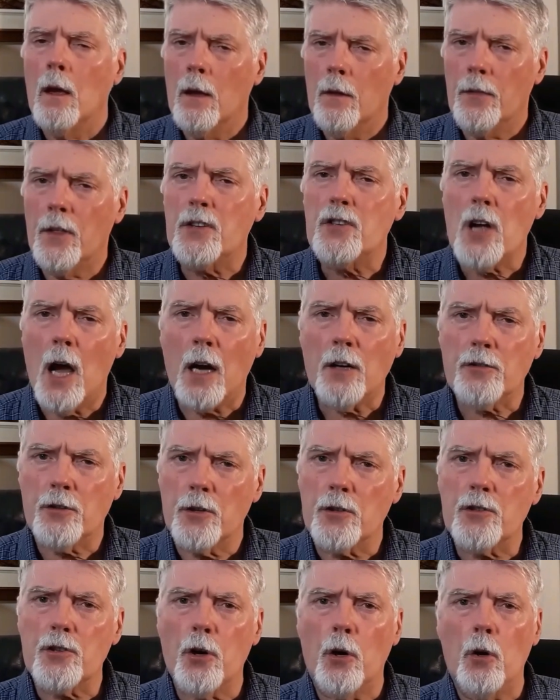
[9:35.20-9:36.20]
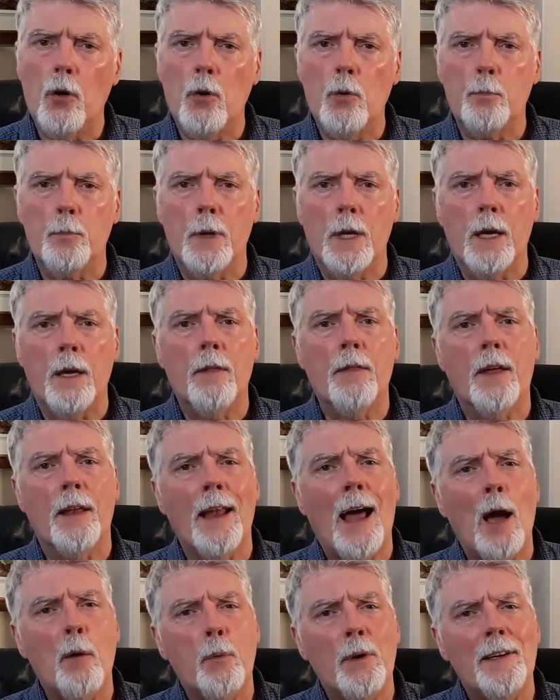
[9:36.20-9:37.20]
the doctor told me that
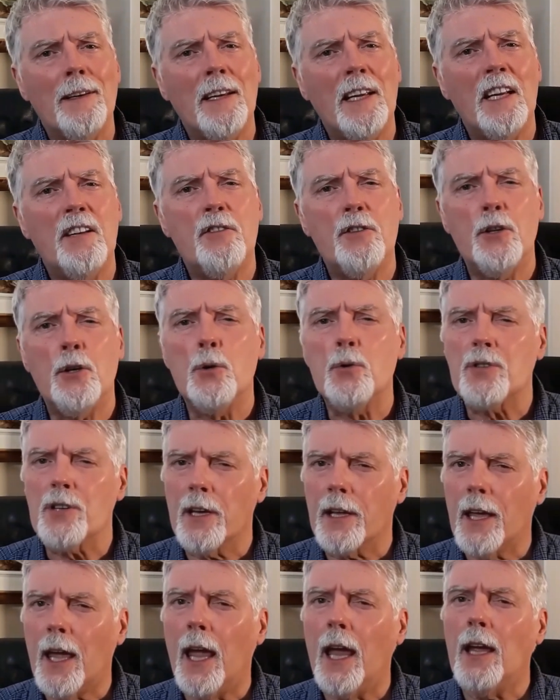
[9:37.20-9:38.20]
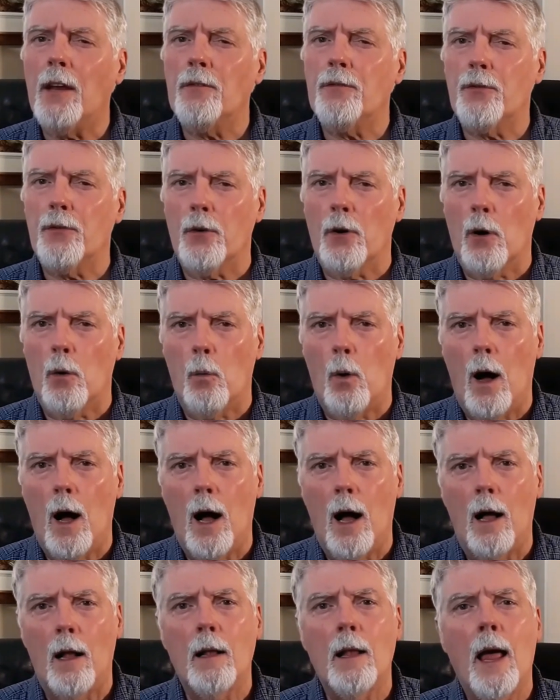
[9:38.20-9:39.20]
I would need to use a cane for a
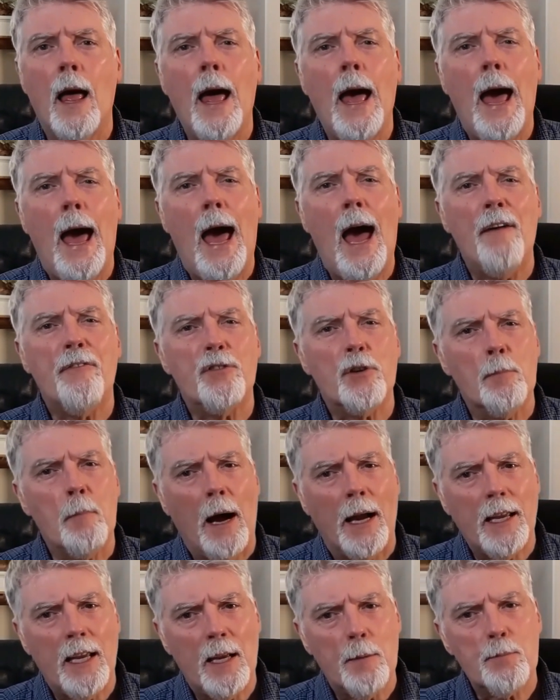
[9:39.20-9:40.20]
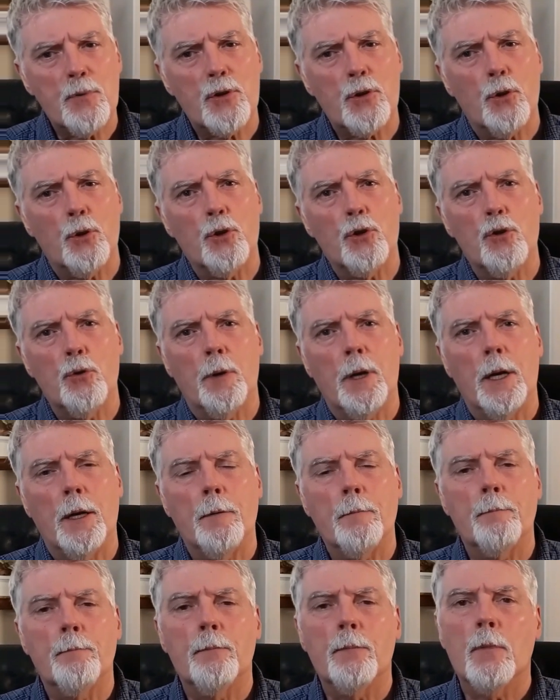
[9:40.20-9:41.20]
while after my hip
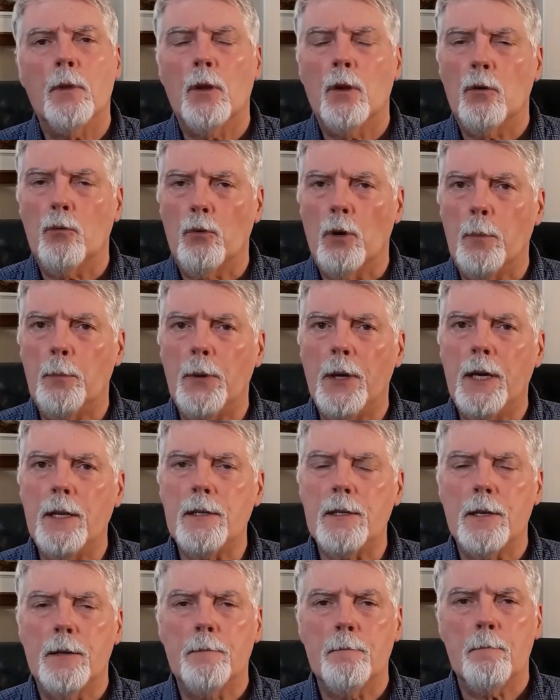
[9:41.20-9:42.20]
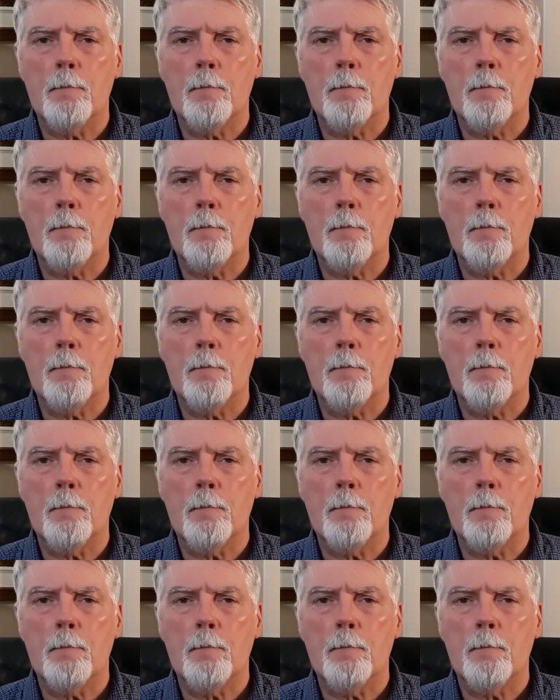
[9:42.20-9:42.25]
surgery. Repeat.